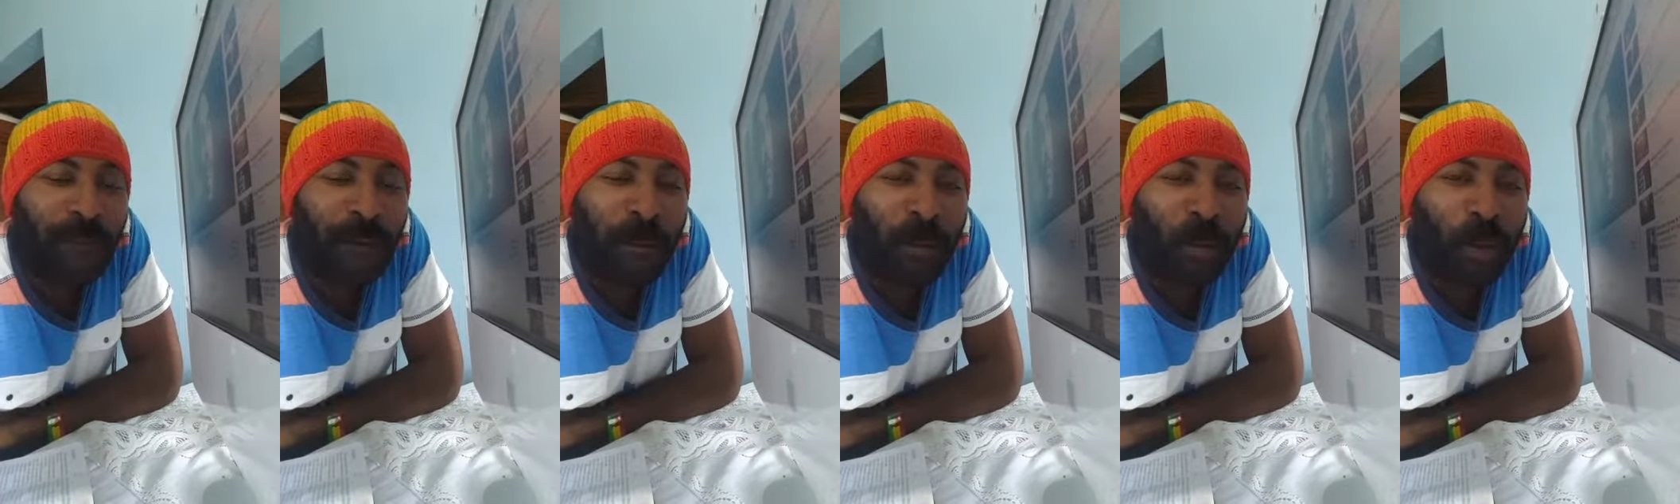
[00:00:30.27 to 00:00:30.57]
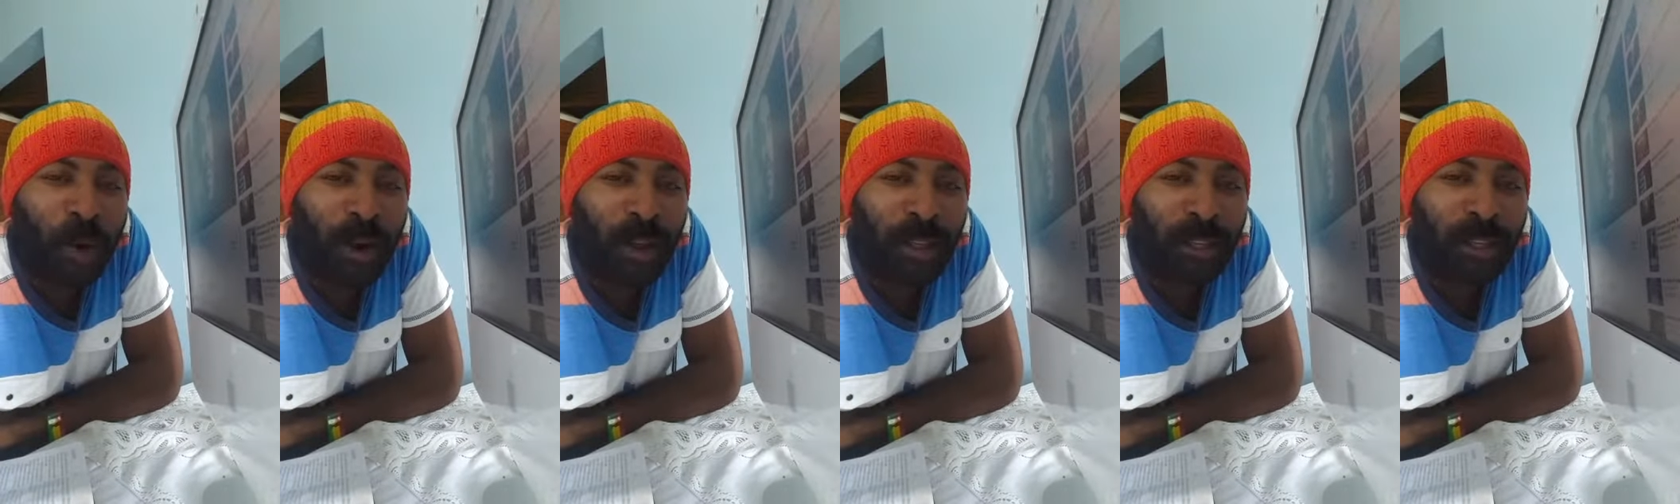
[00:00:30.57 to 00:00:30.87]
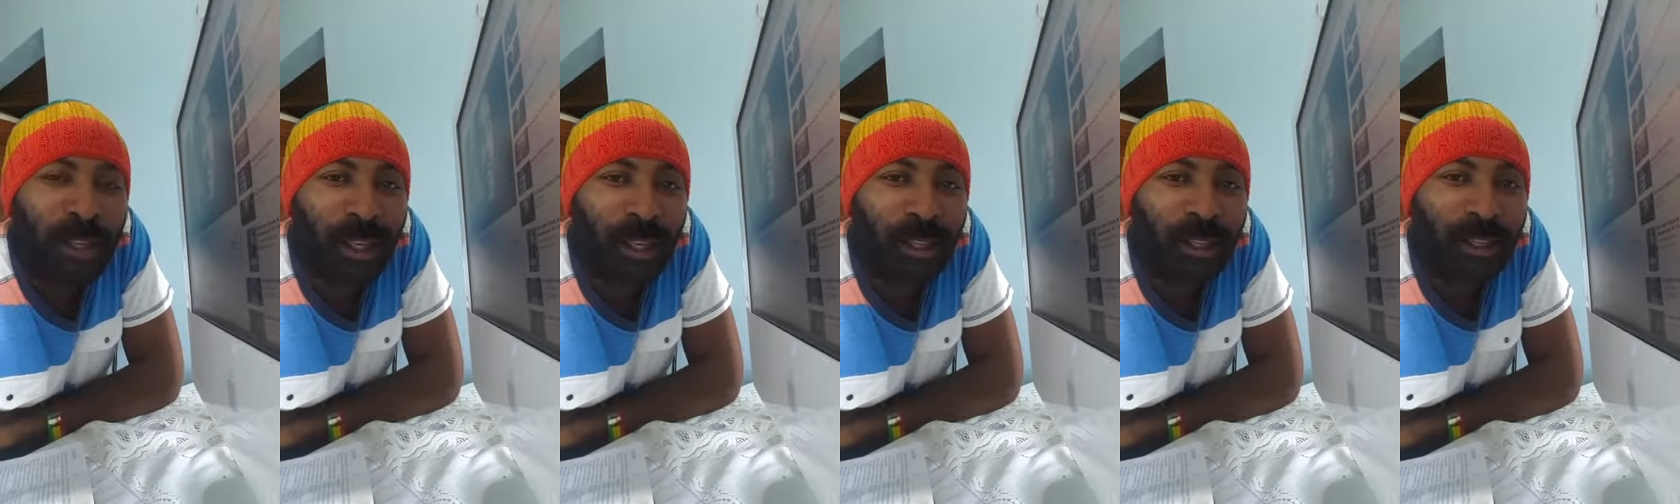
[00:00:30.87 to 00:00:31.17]
February the
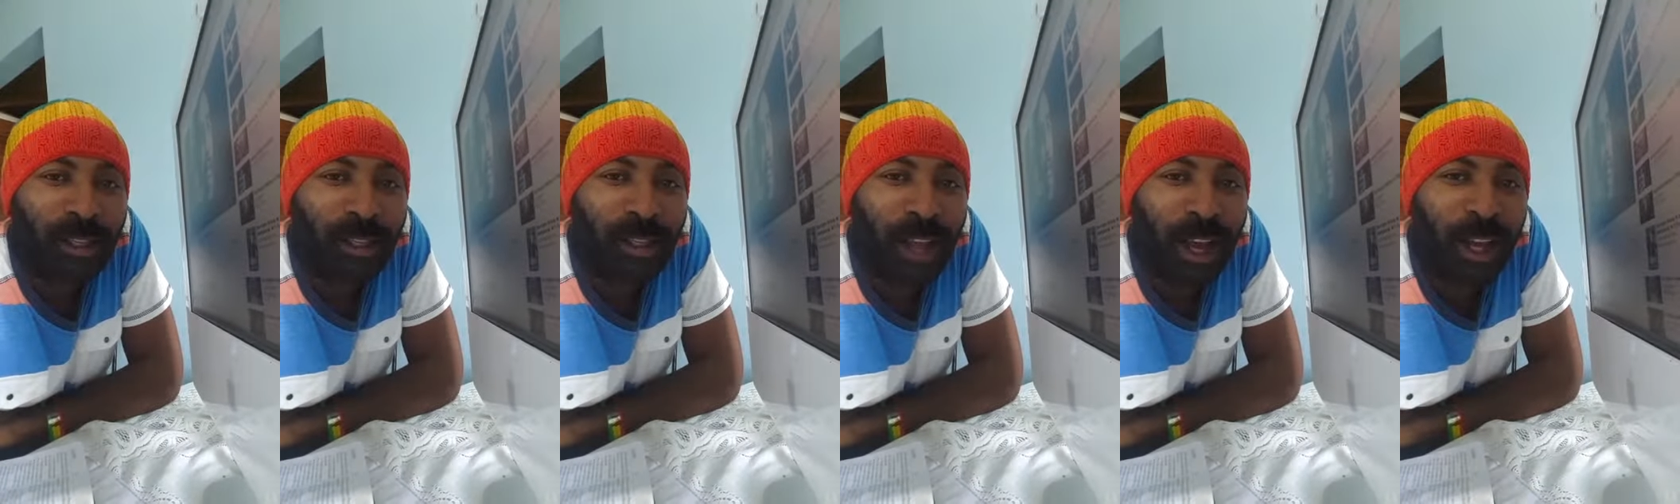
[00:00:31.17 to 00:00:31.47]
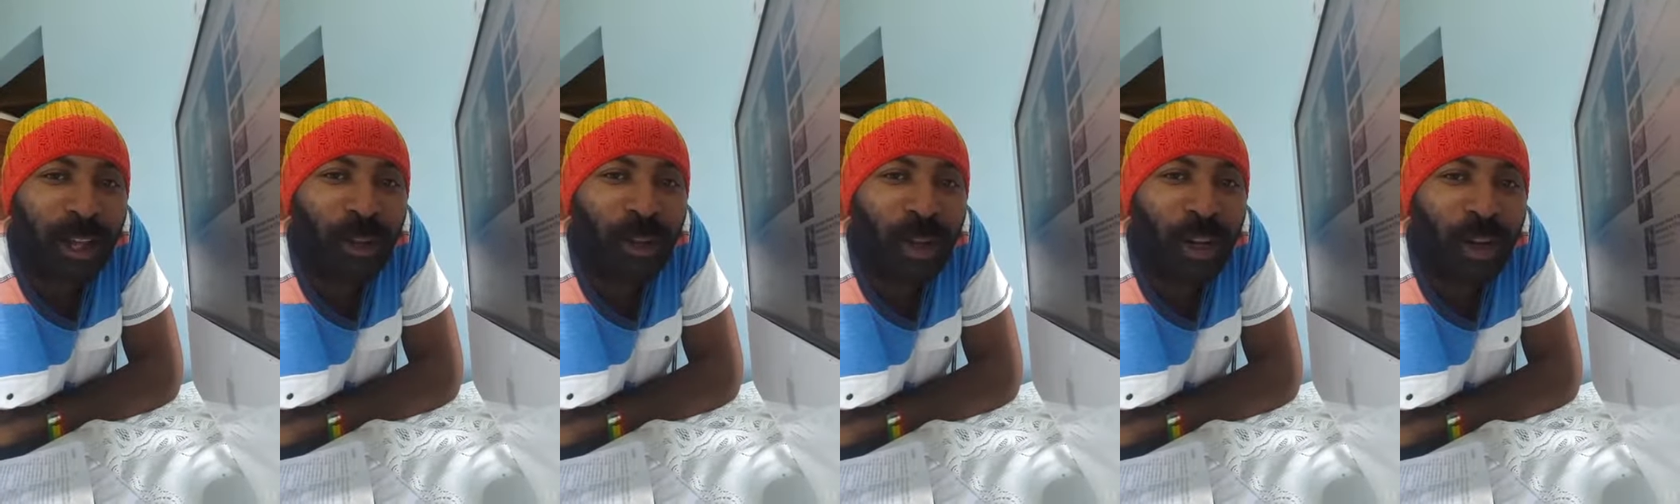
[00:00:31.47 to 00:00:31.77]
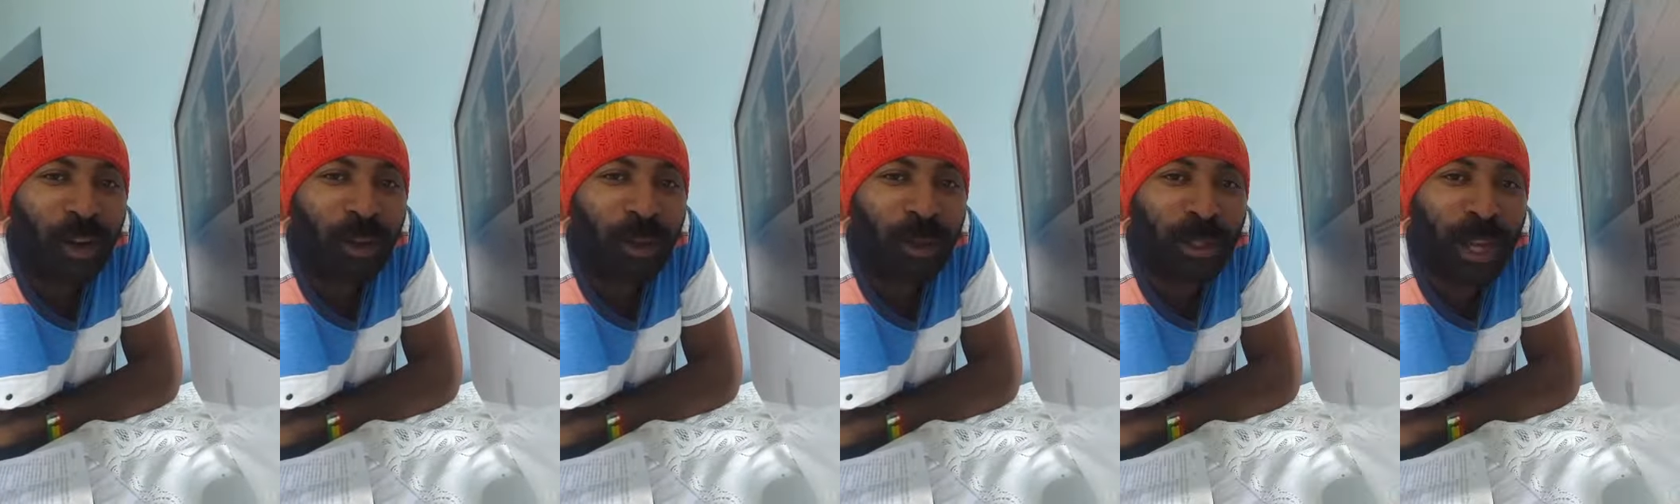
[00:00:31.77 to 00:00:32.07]
6th,
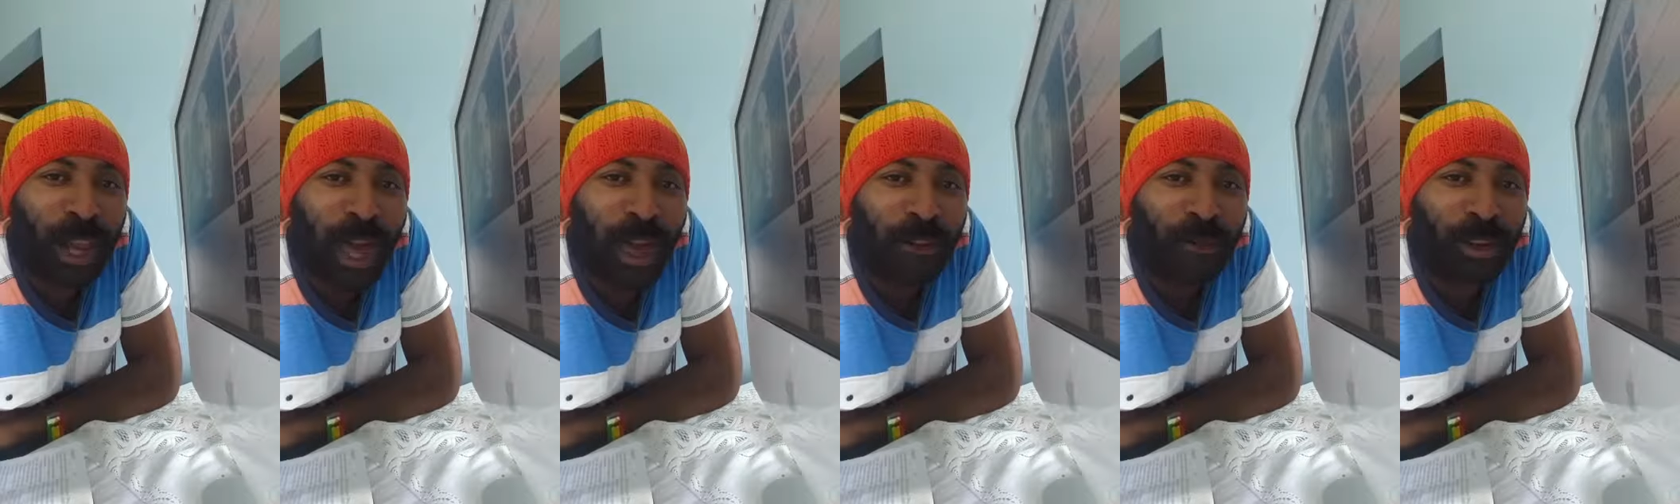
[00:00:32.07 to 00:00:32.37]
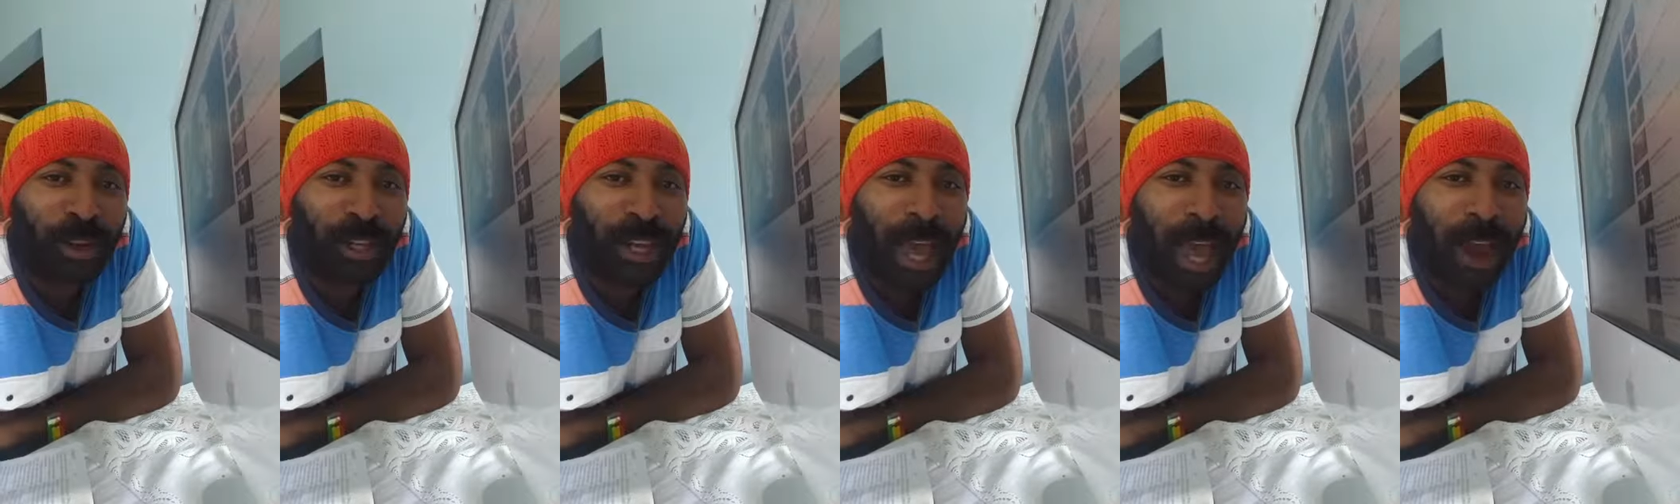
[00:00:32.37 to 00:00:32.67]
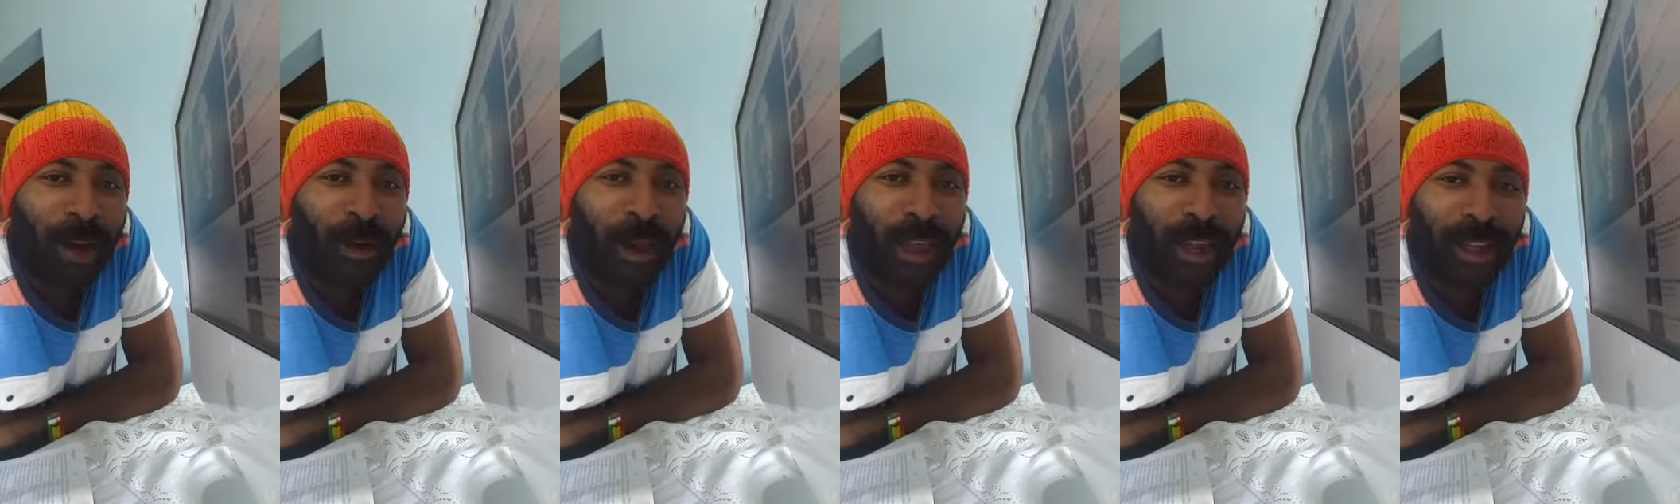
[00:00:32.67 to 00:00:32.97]
Anthony Cruz live and
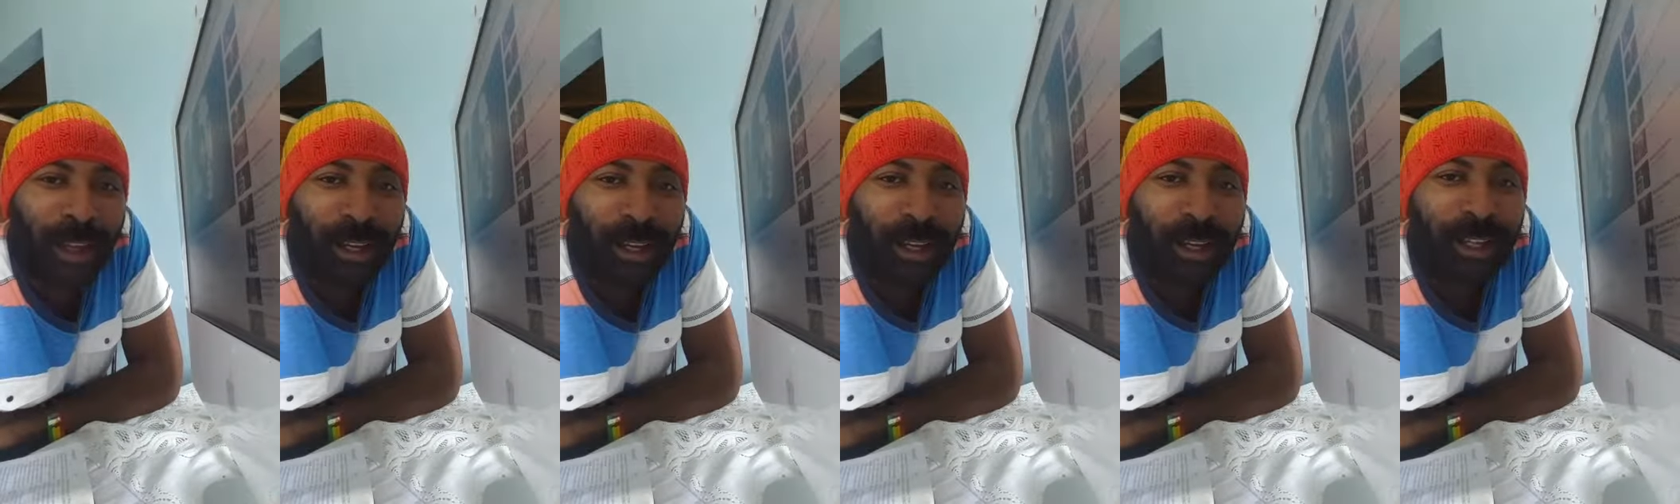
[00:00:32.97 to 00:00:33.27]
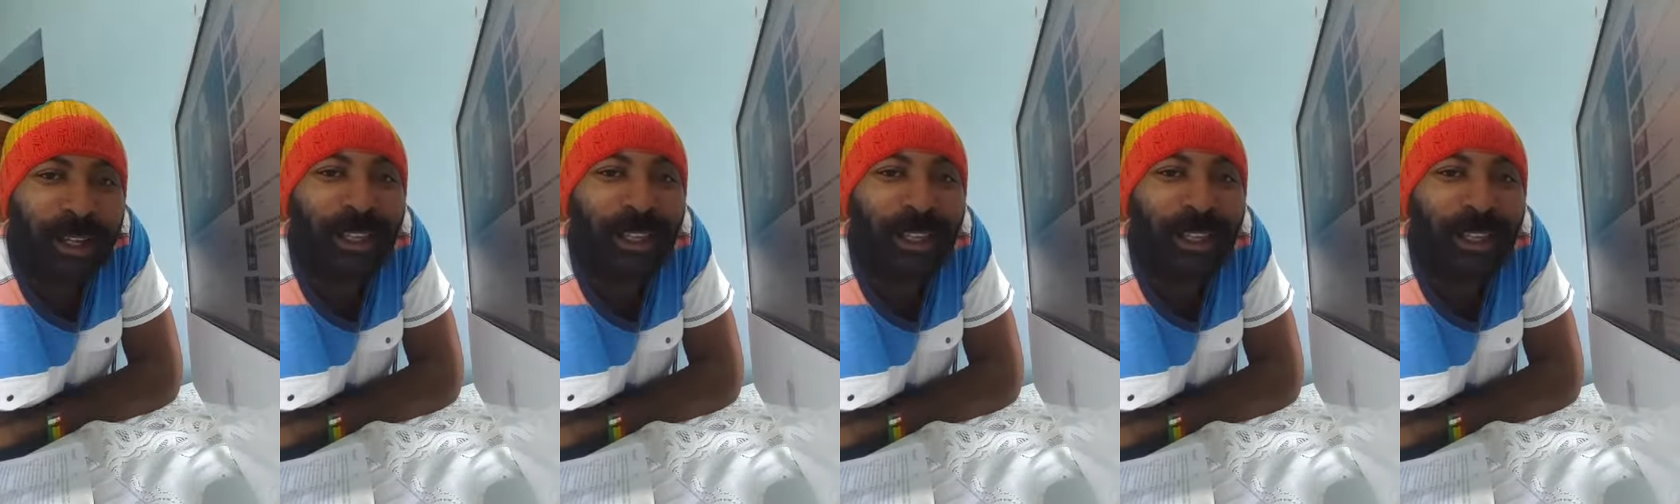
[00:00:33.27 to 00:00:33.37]
direct.